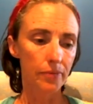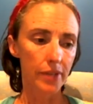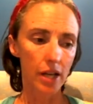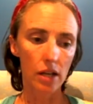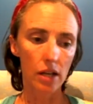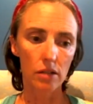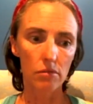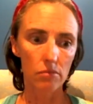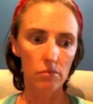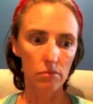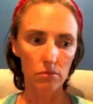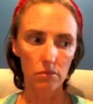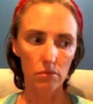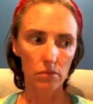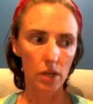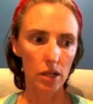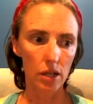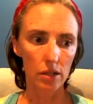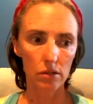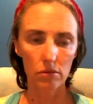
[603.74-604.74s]
and
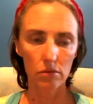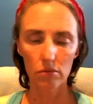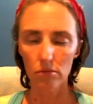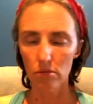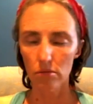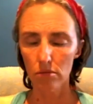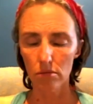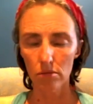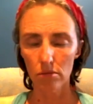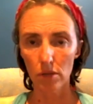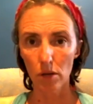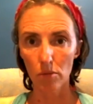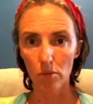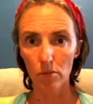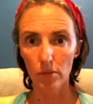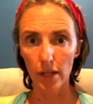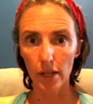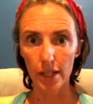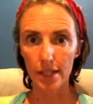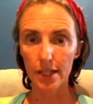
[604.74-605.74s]
my
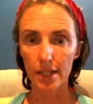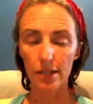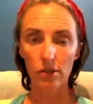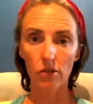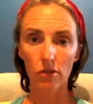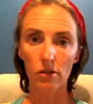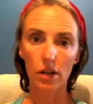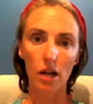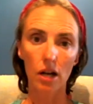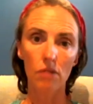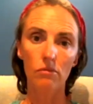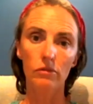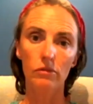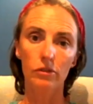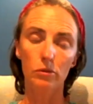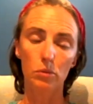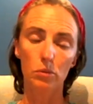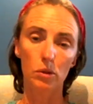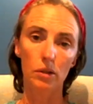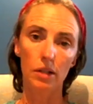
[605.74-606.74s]
mum, they did not come
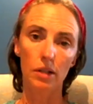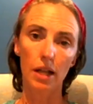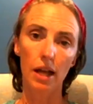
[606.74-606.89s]
from a,